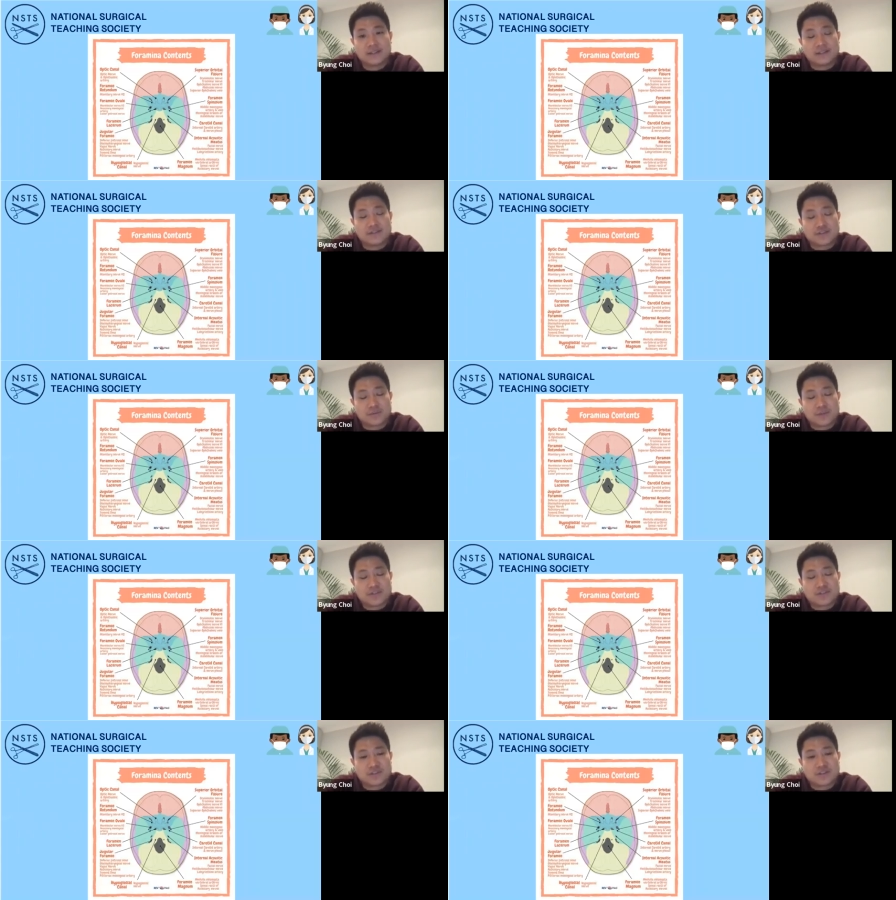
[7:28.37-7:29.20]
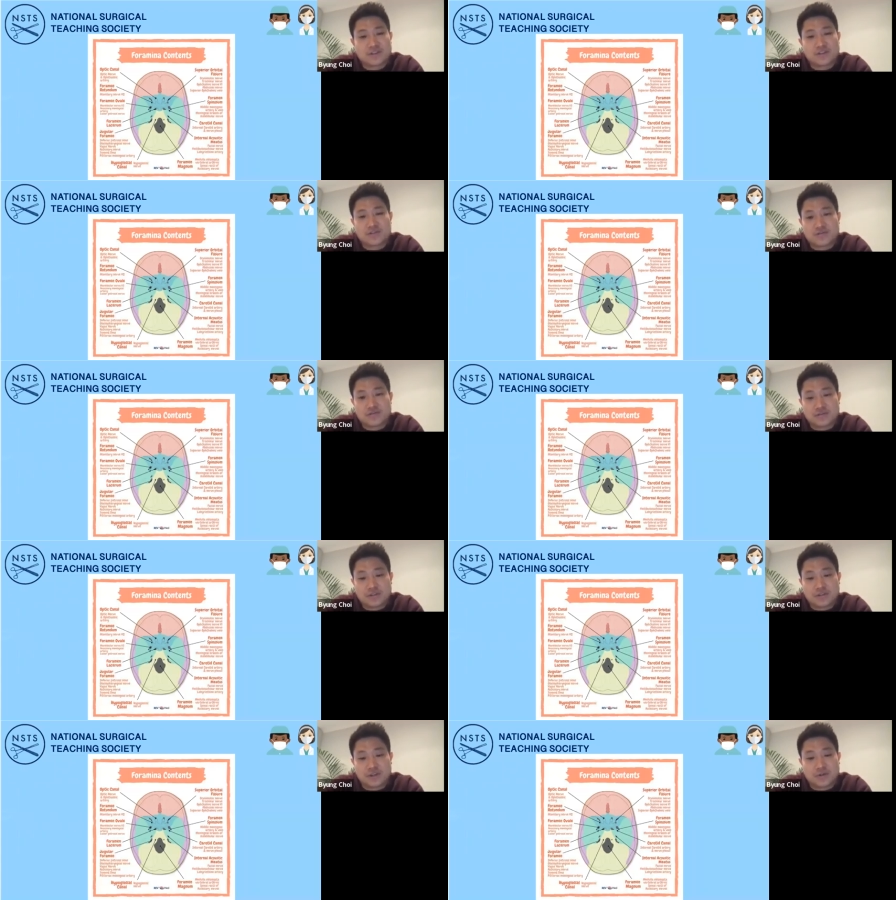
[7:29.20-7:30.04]
And something to,
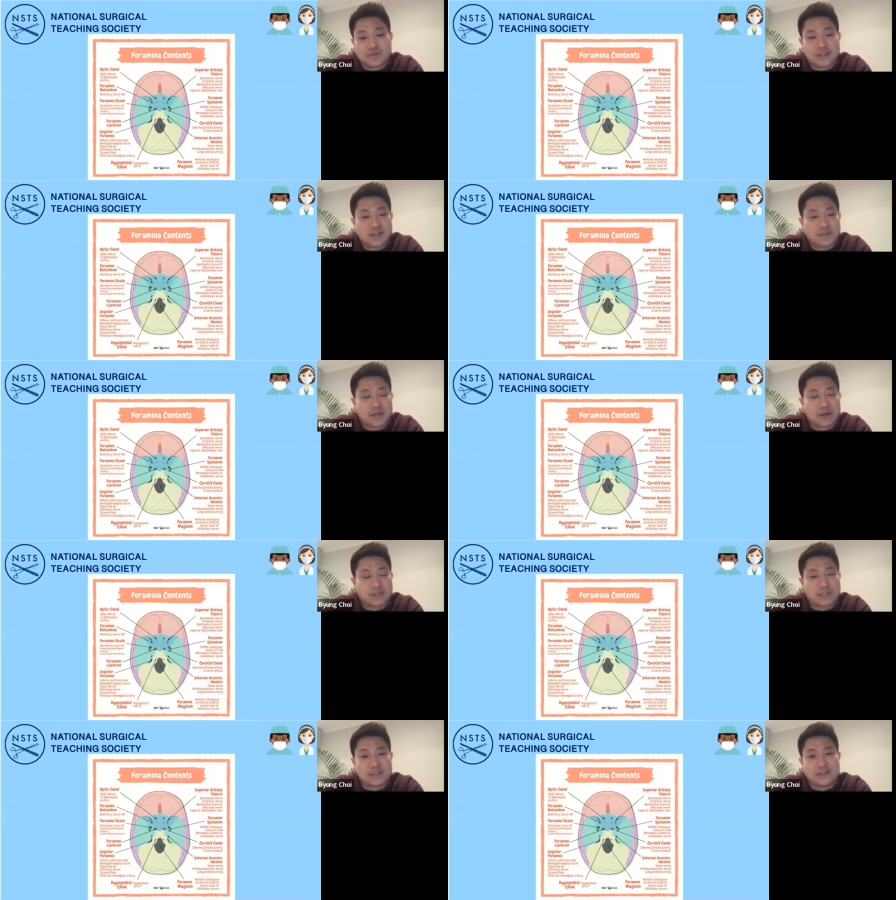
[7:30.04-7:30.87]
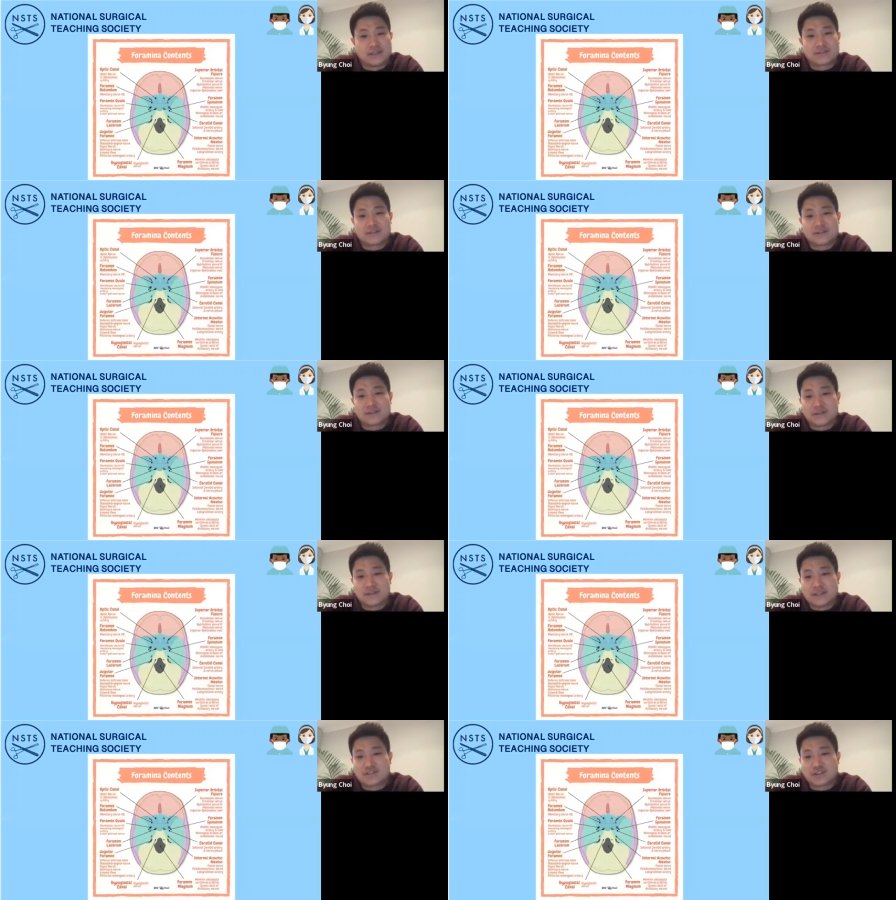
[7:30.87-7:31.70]
you know, think about is
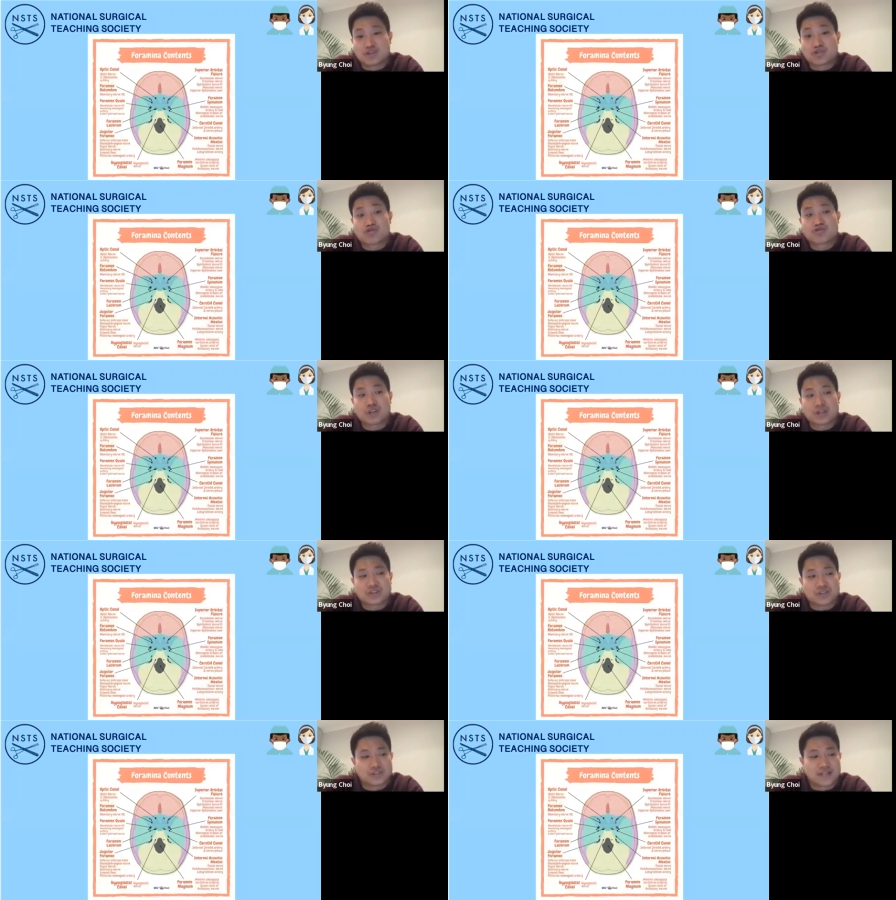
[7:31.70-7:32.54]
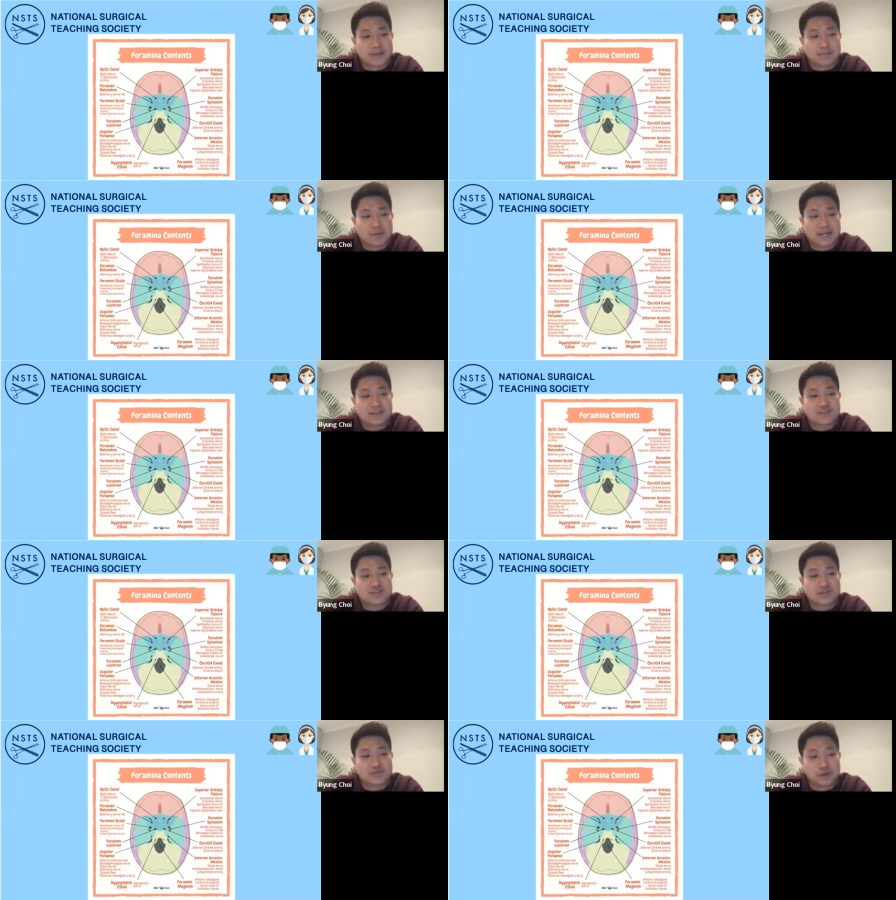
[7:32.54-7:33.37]
these are the structures that
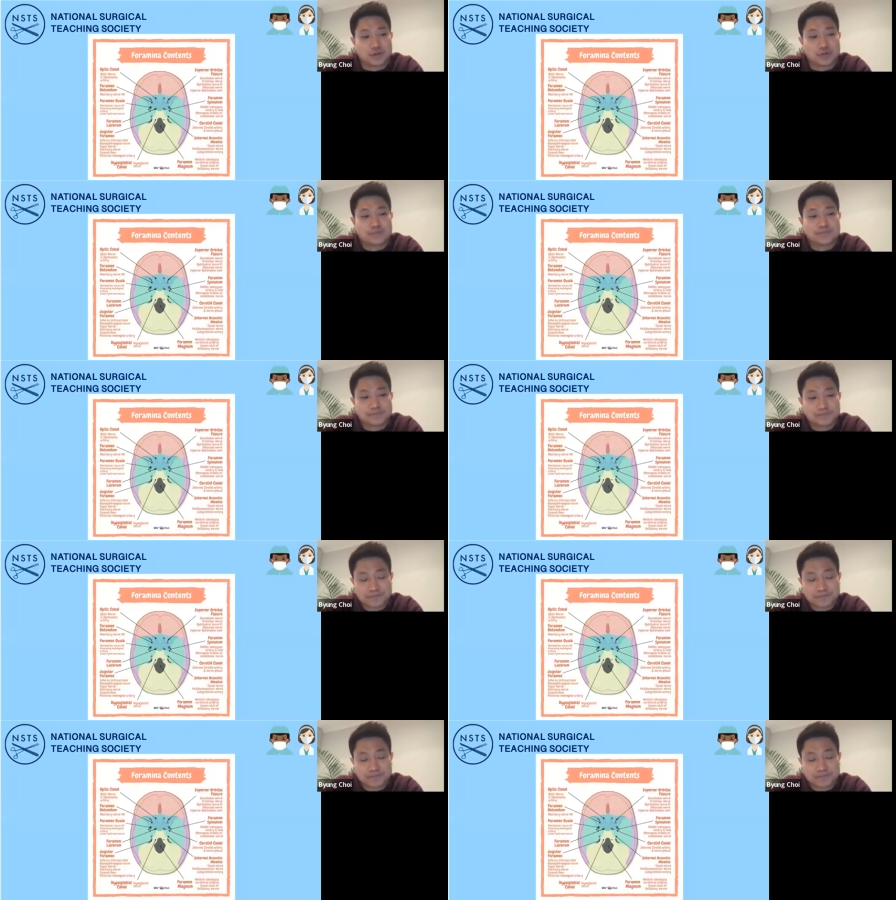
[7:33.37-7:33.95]
pass through